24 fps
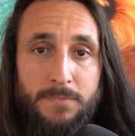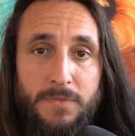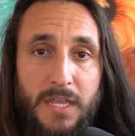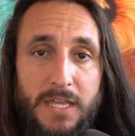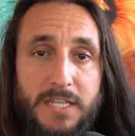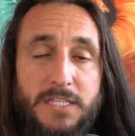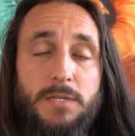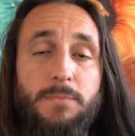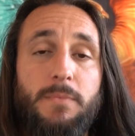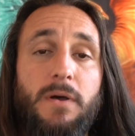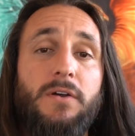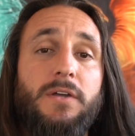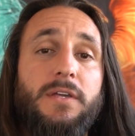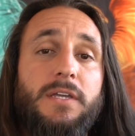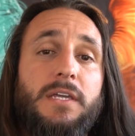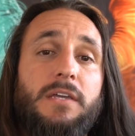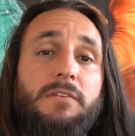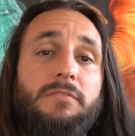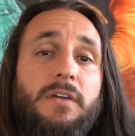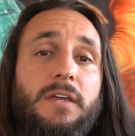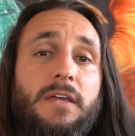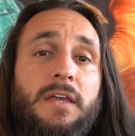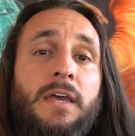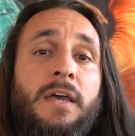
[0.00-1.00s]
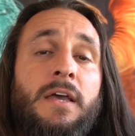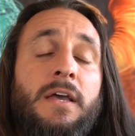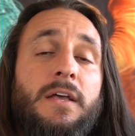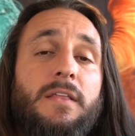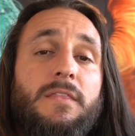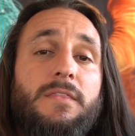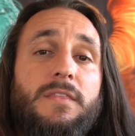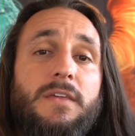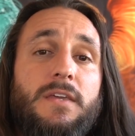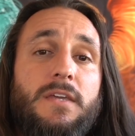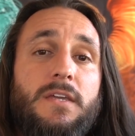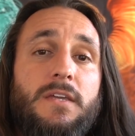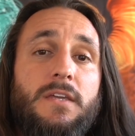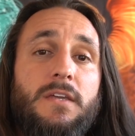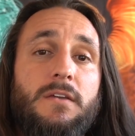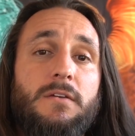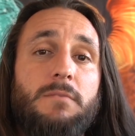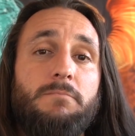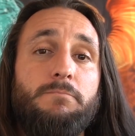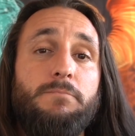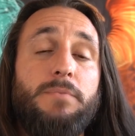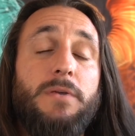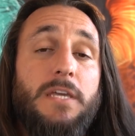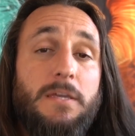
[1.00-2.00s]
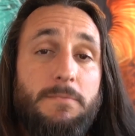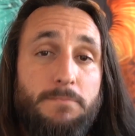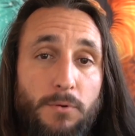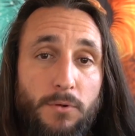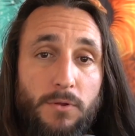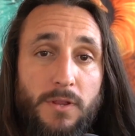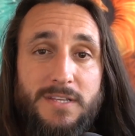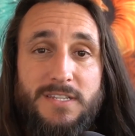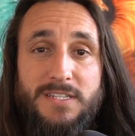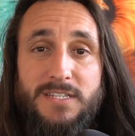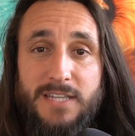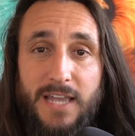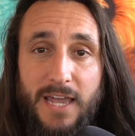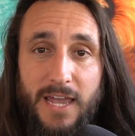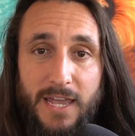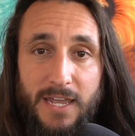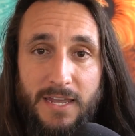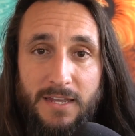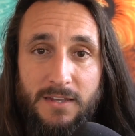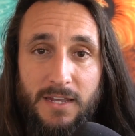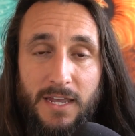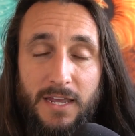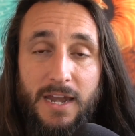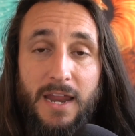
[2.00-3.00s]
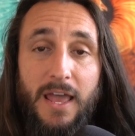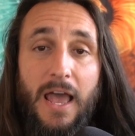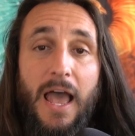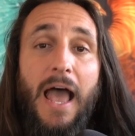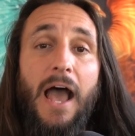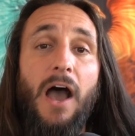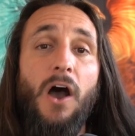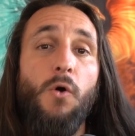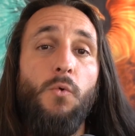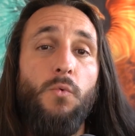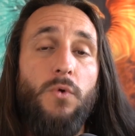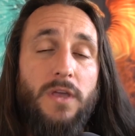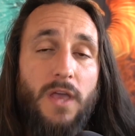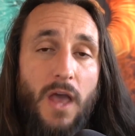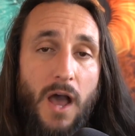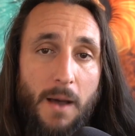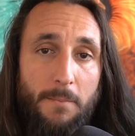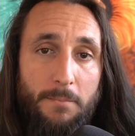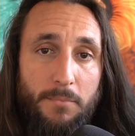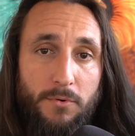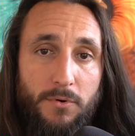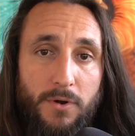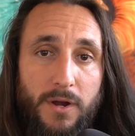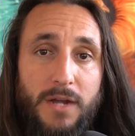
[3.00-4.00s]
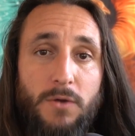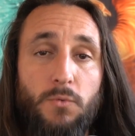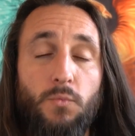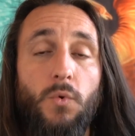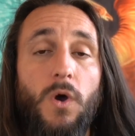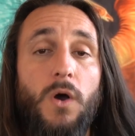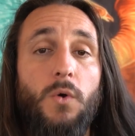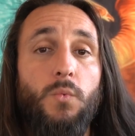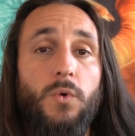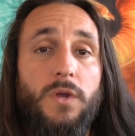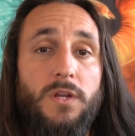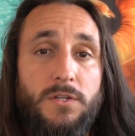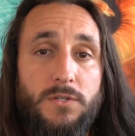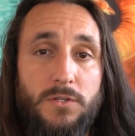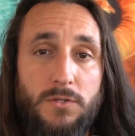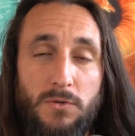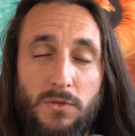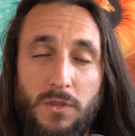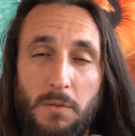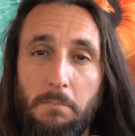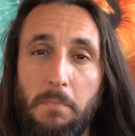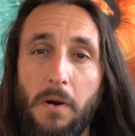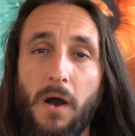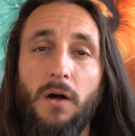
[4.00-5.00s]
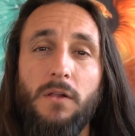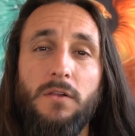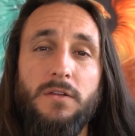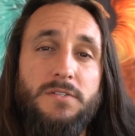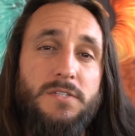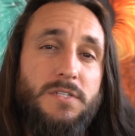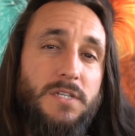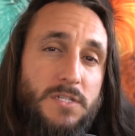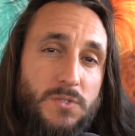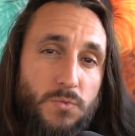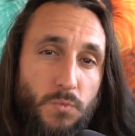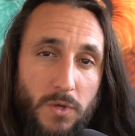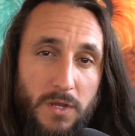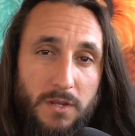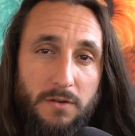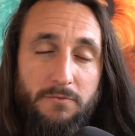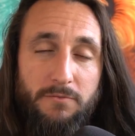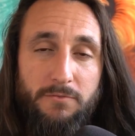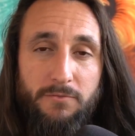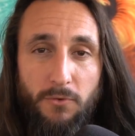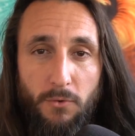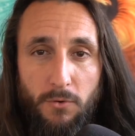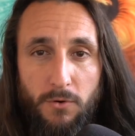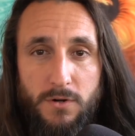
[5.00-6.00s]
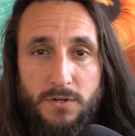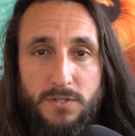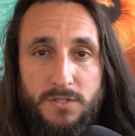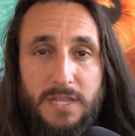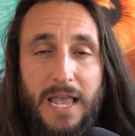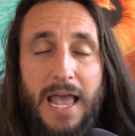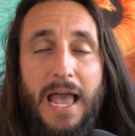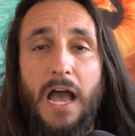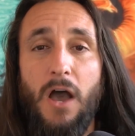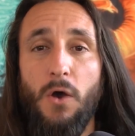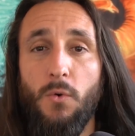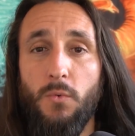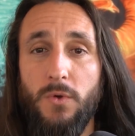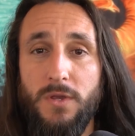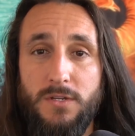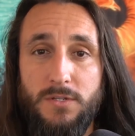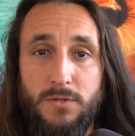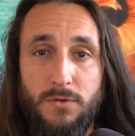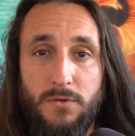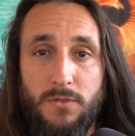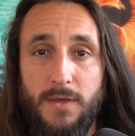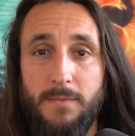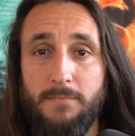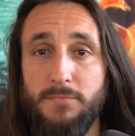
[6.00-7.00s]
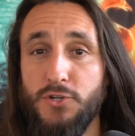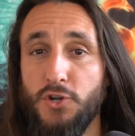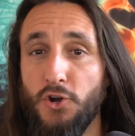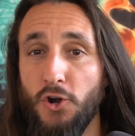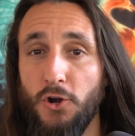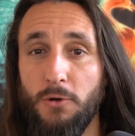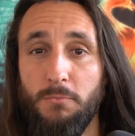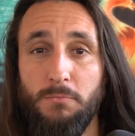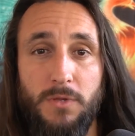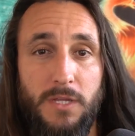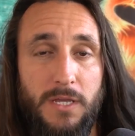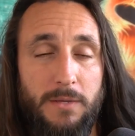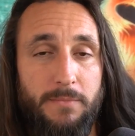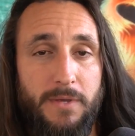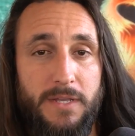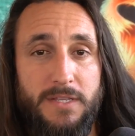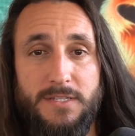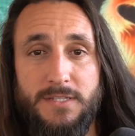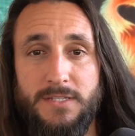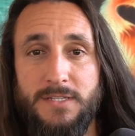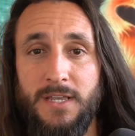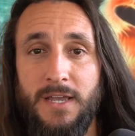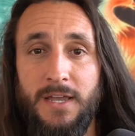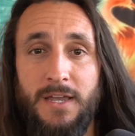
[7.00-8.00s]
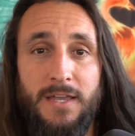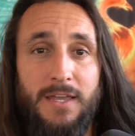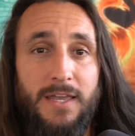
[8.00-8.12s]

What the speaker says: It's about giving the people a say in how we operate, what we do, the policies we enforce, how we do them, term limits,